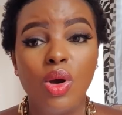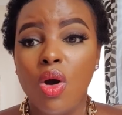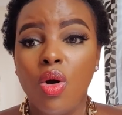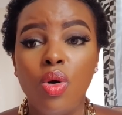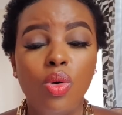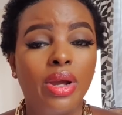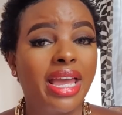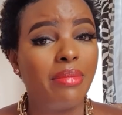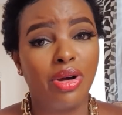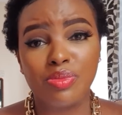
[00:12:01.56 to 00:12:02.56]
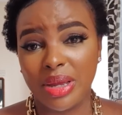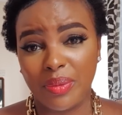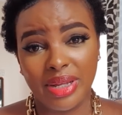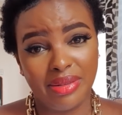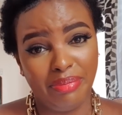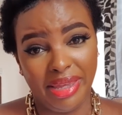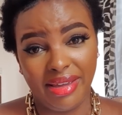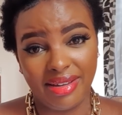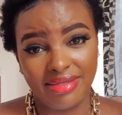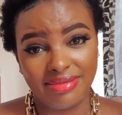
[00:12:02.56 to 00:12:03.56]
who care about my
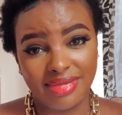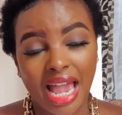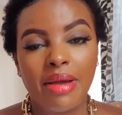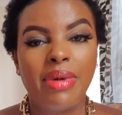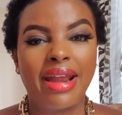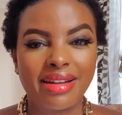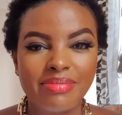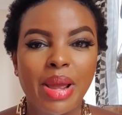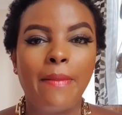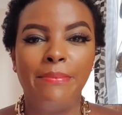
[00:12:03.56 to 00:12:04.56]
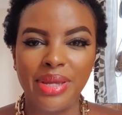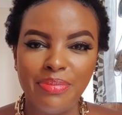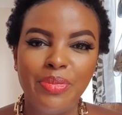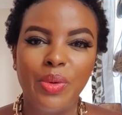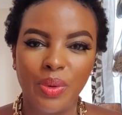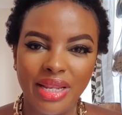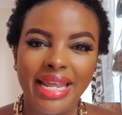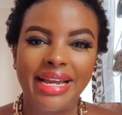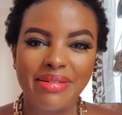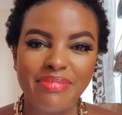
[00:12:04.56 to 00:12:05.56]
well-being, are my people,
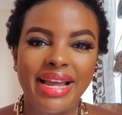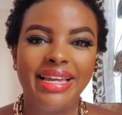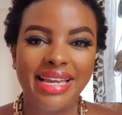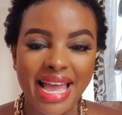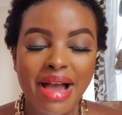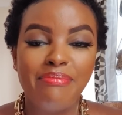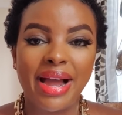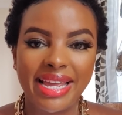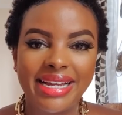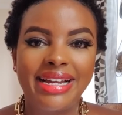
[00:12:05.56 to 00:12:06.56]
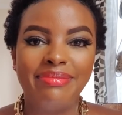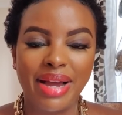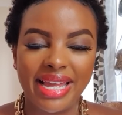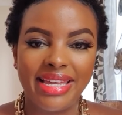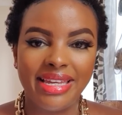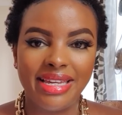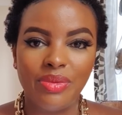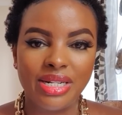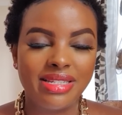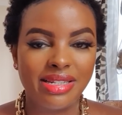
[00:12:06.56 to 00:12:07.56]
like my
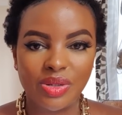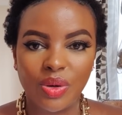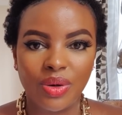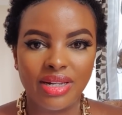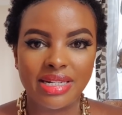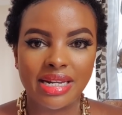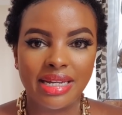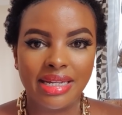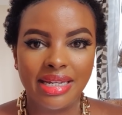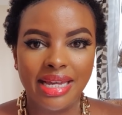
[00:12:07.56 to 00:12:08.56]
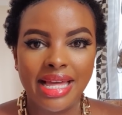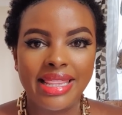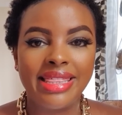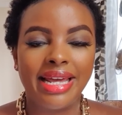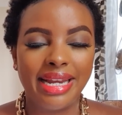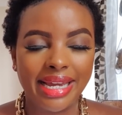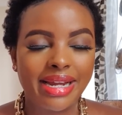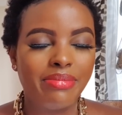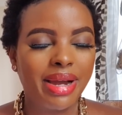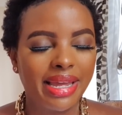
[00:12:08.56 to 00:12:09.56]
what is it called? They're like
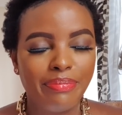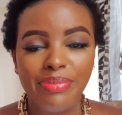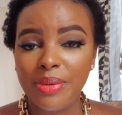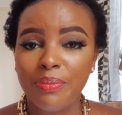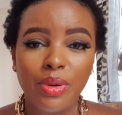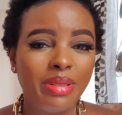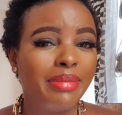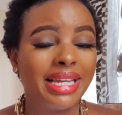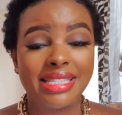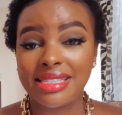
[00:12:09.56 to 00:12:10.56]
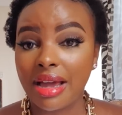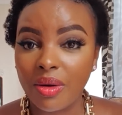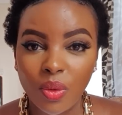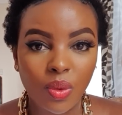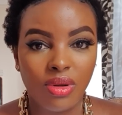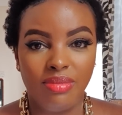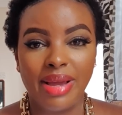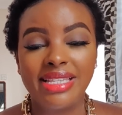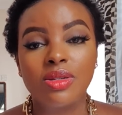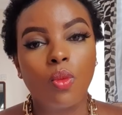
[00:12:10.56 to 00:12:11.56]
my people, my circle, my
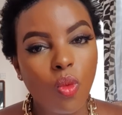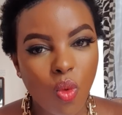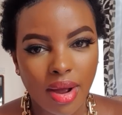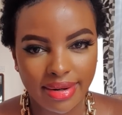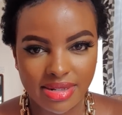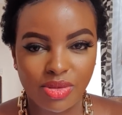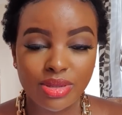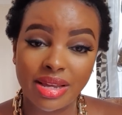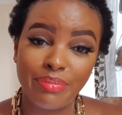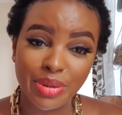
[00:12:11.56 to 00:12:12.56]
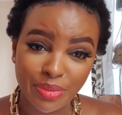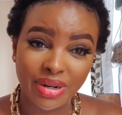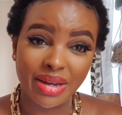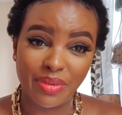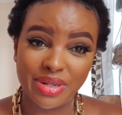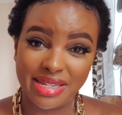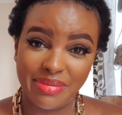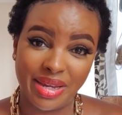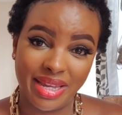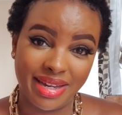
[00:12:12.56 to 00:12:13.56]
squad. Those are people I want in
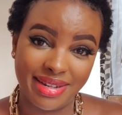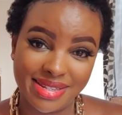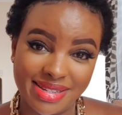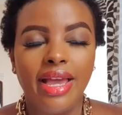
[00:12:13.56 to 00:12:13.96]
my heart.